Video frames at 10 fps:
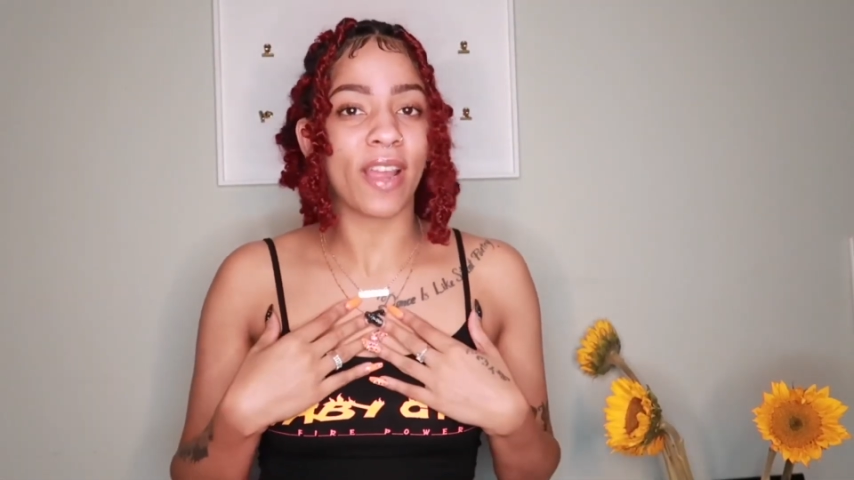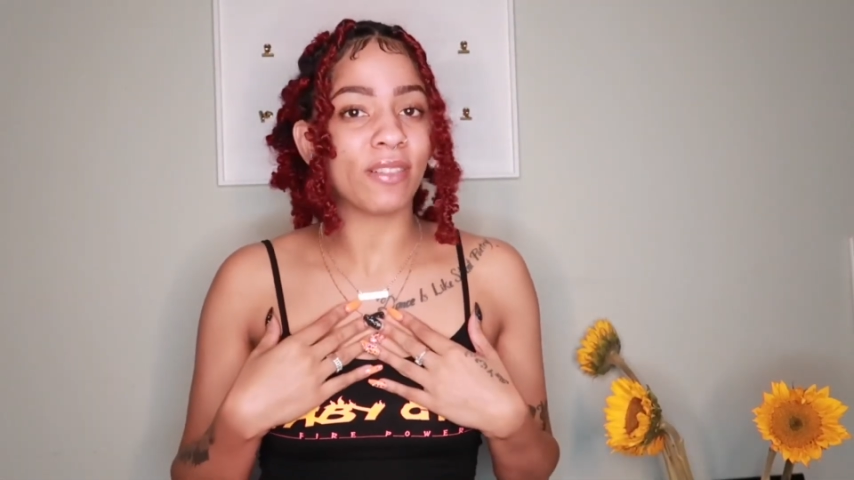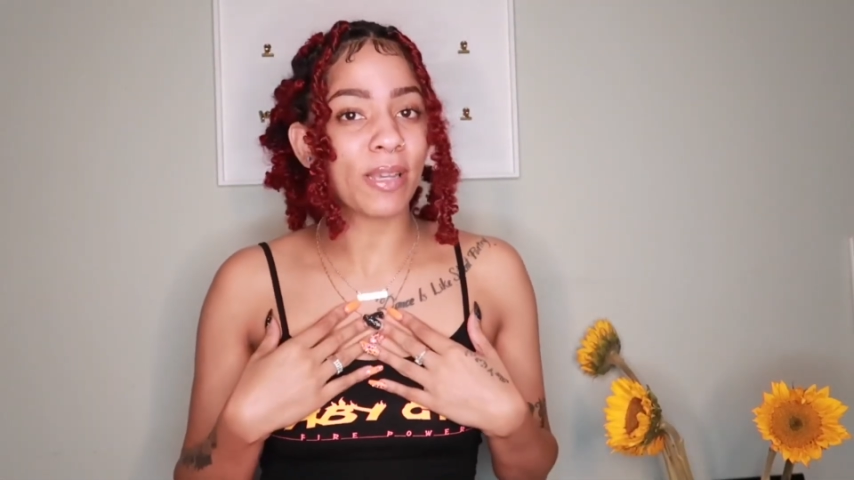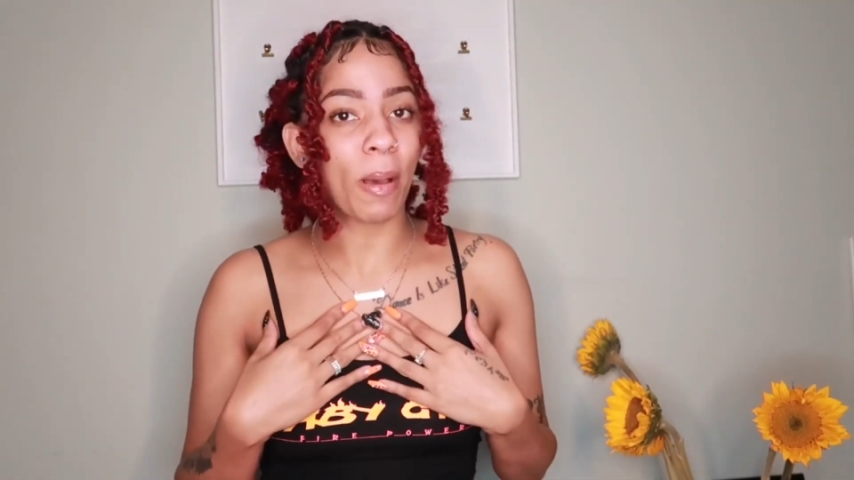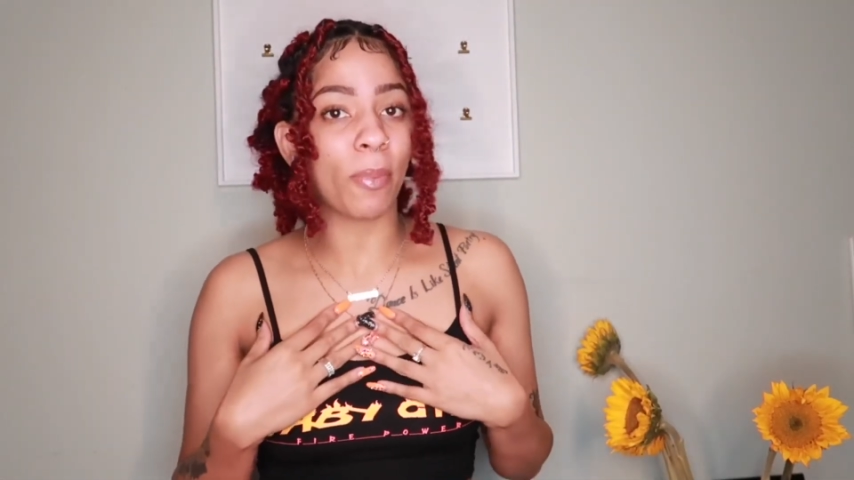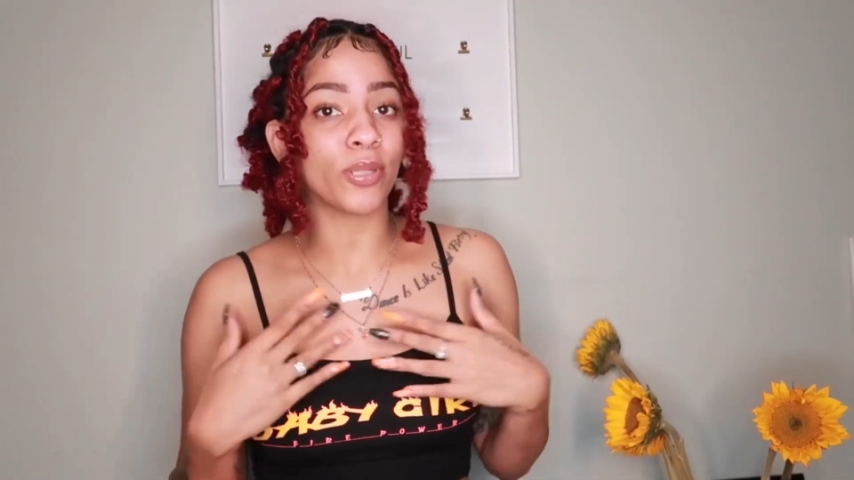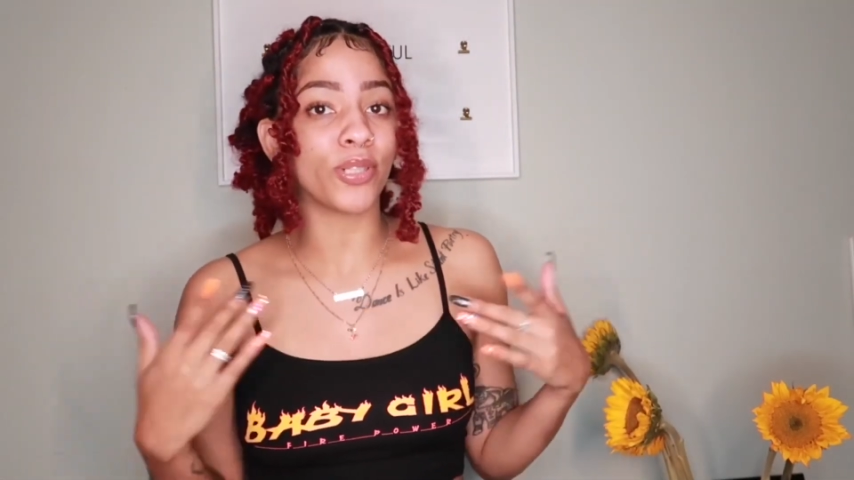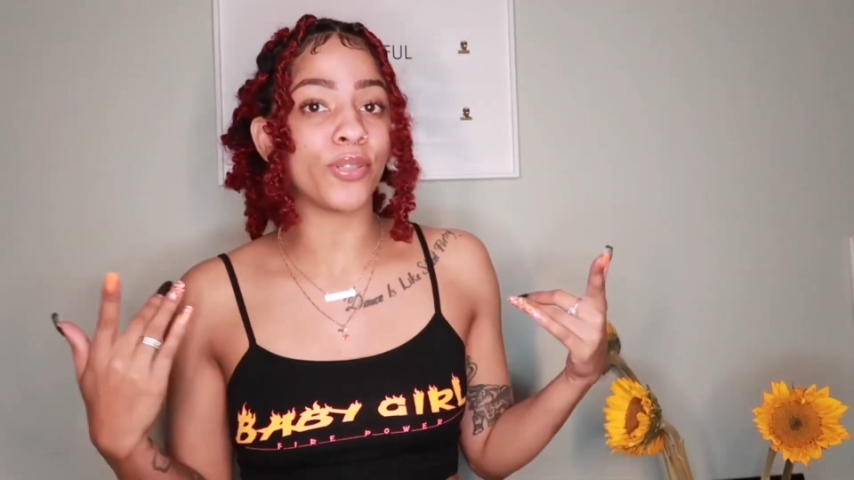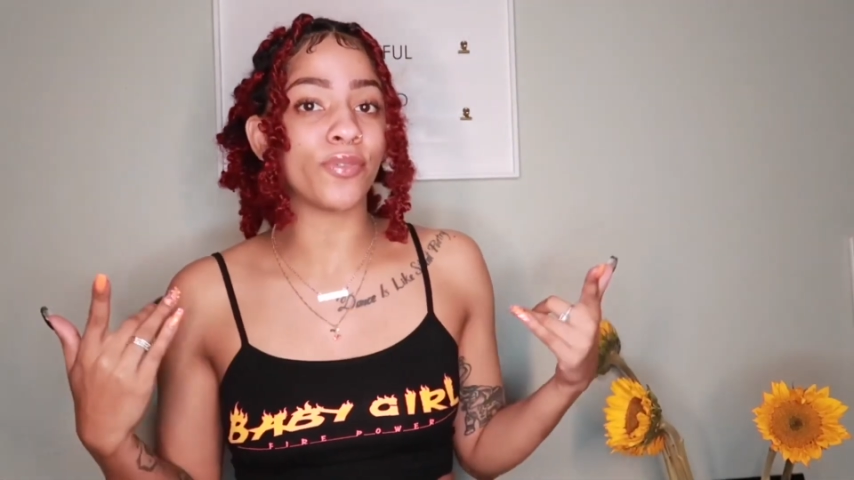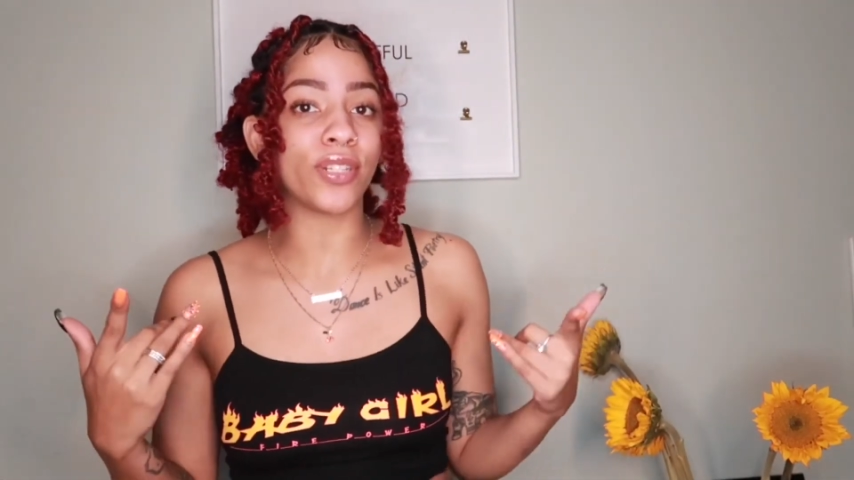every time I post a
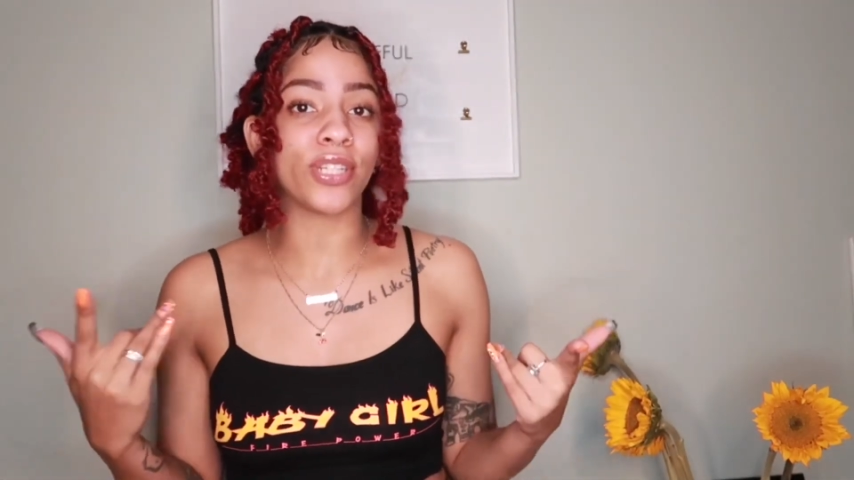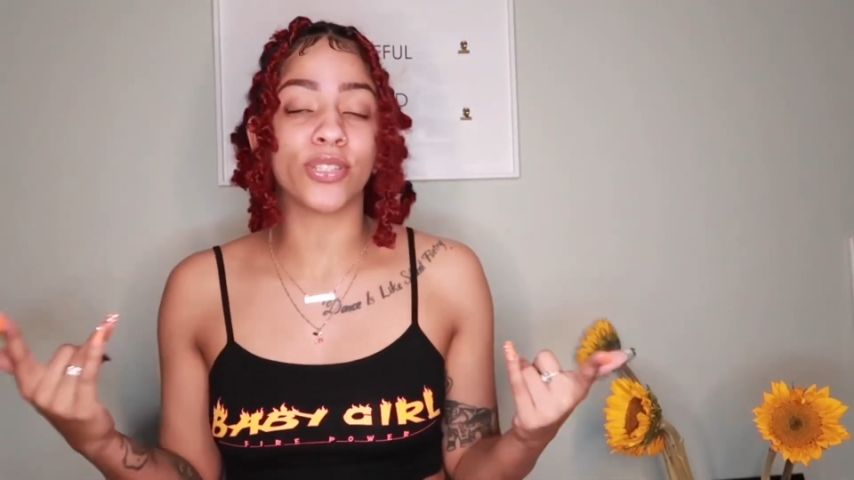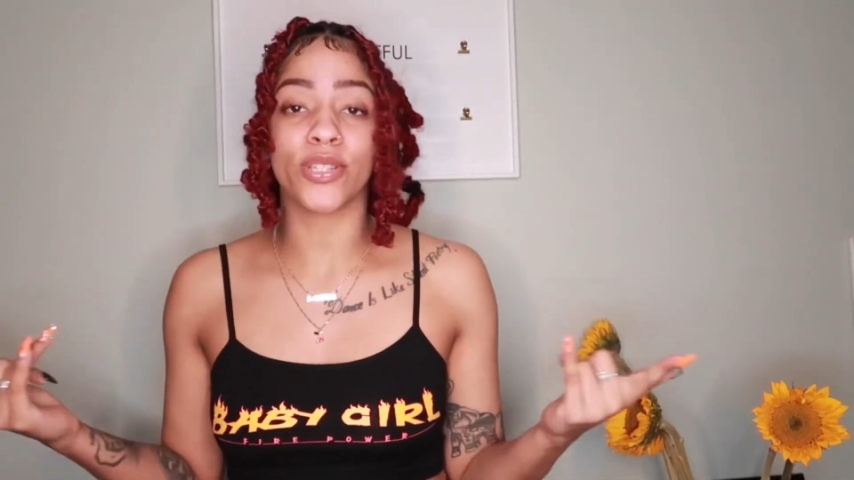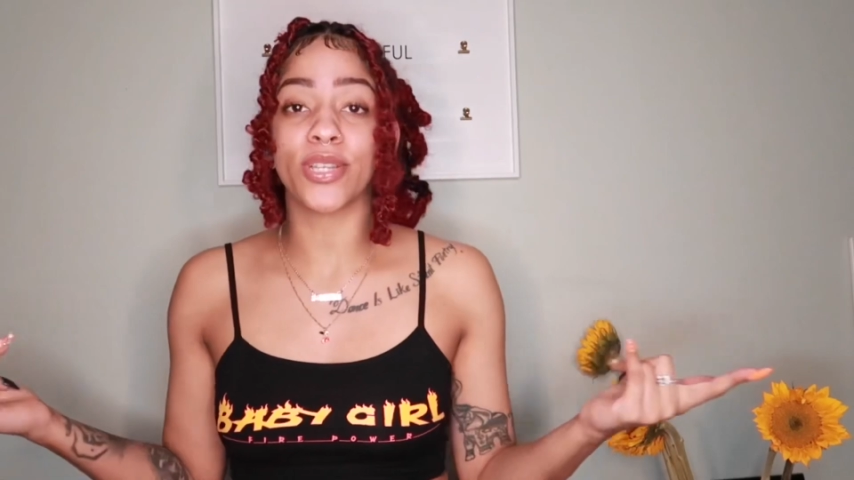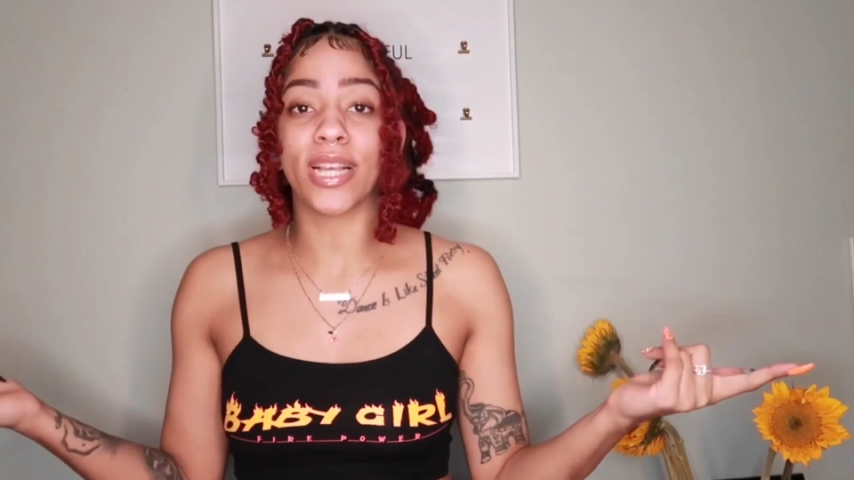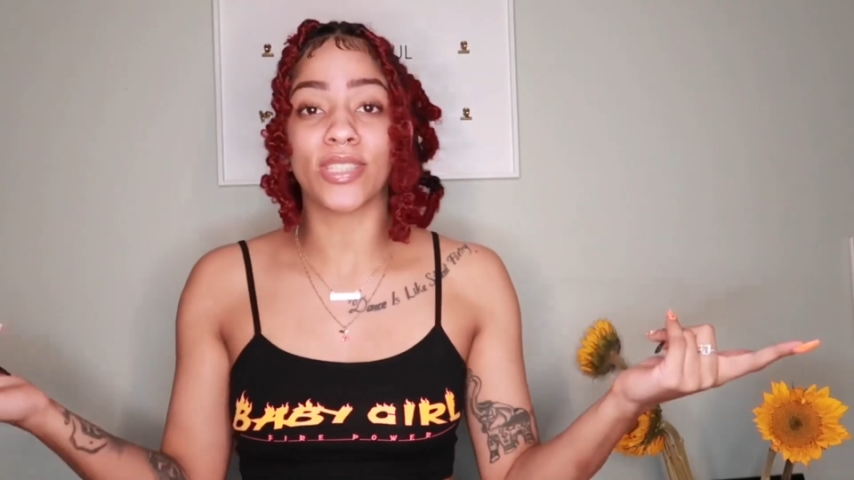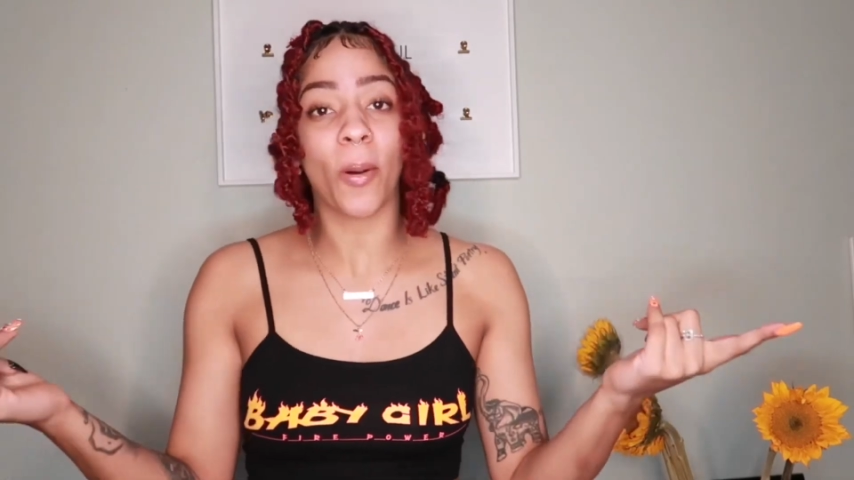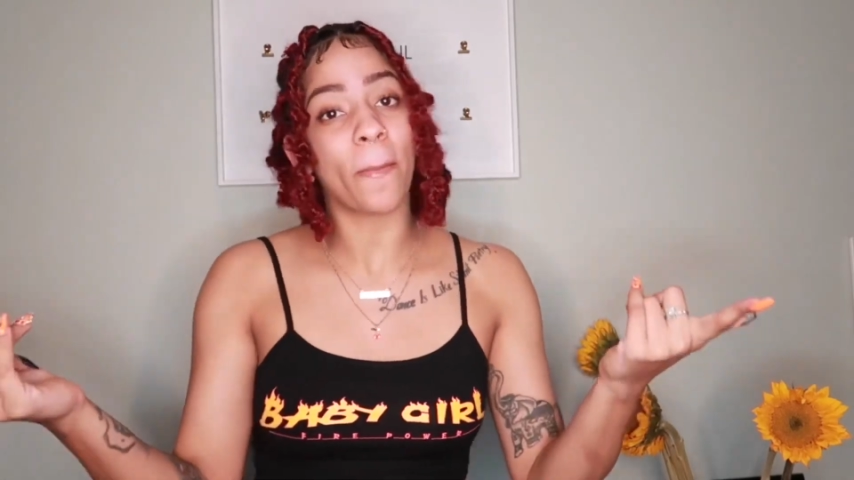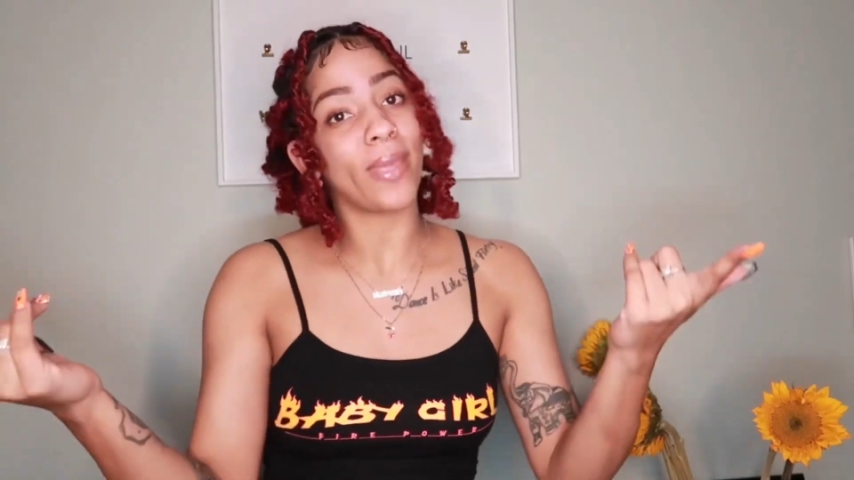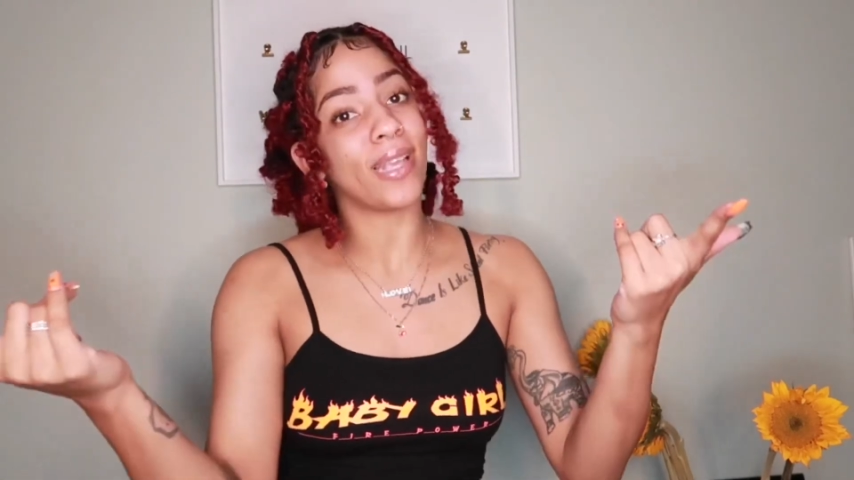new video so you guys
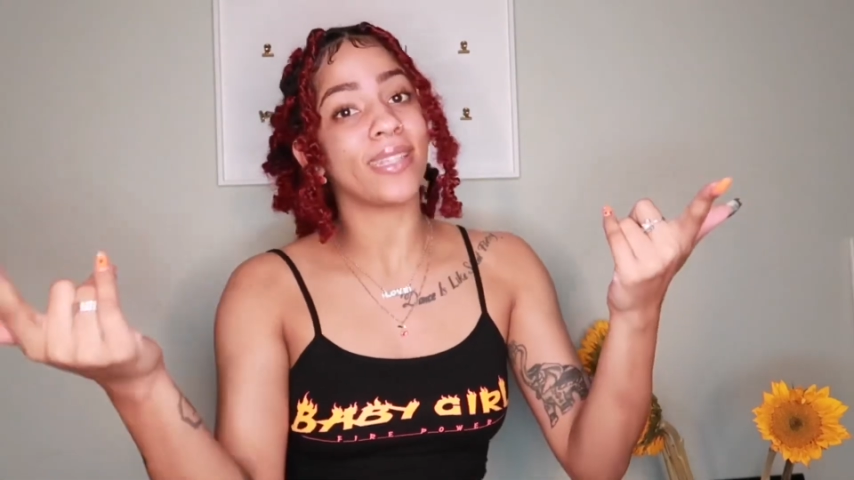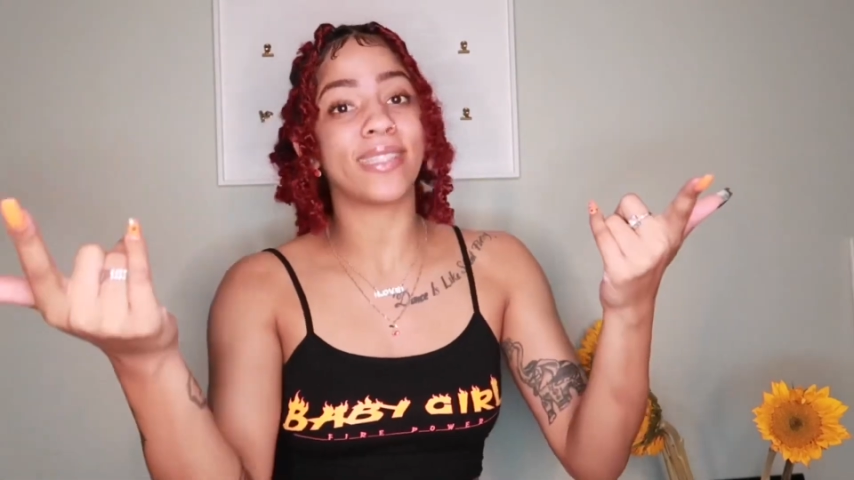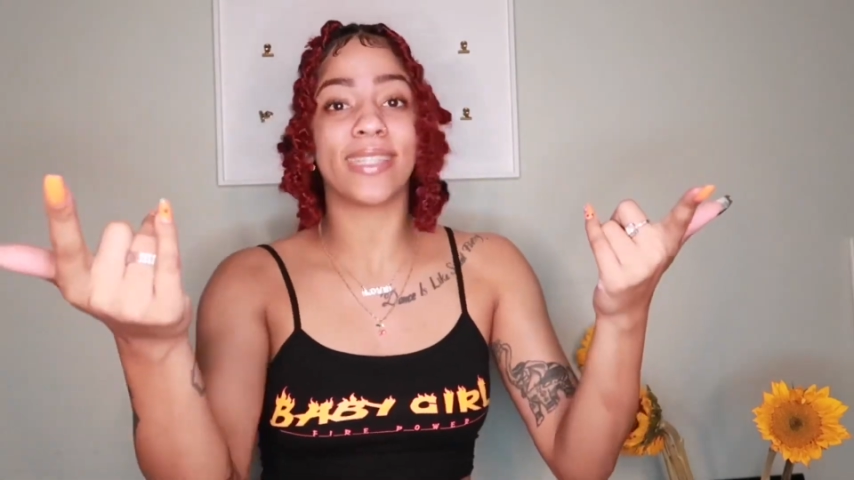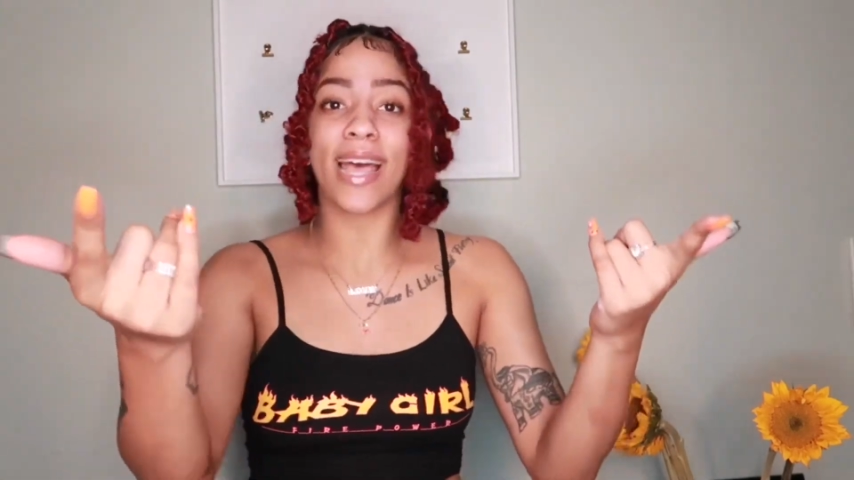don't miss